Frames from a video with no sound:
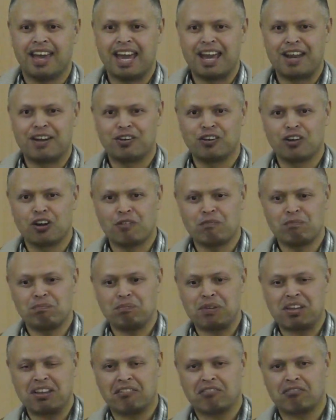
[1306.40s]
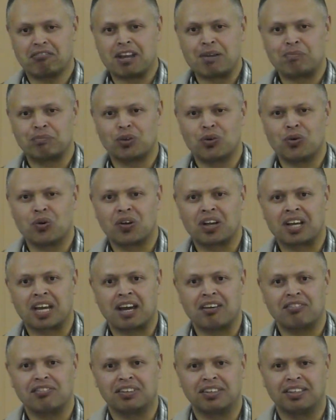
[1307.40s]
and not be wrapped or
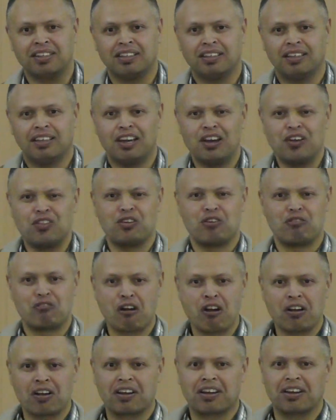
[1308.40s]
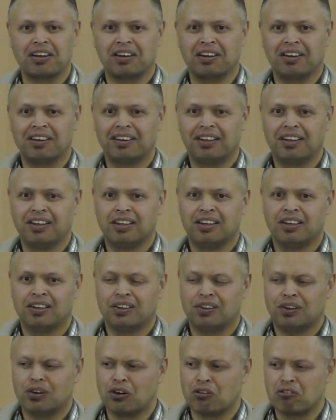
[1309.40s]
covered in the rock
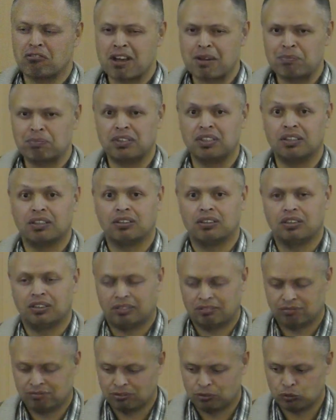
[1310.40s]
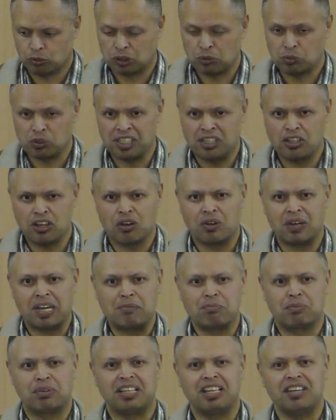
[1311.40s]
or wrapped what we know
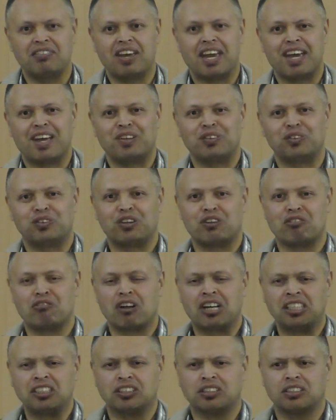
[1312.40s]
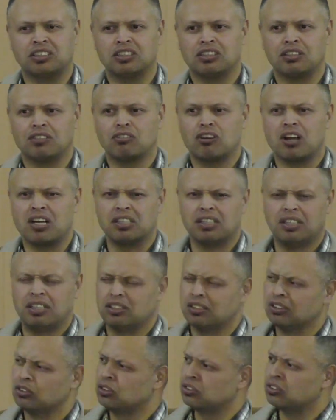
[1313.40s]
and believe as the righteousness of Christ.
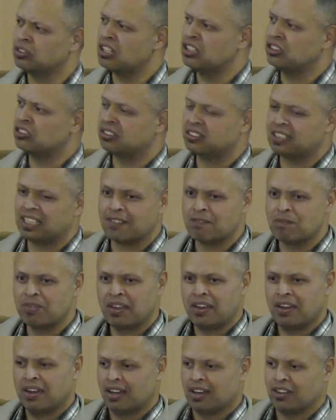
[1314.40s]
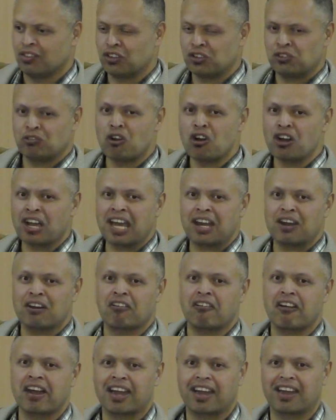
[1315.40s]
It's also interesting. This rock had a
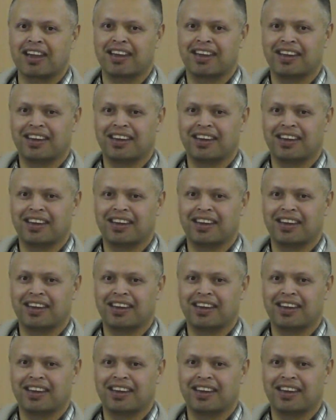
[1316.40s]
crack.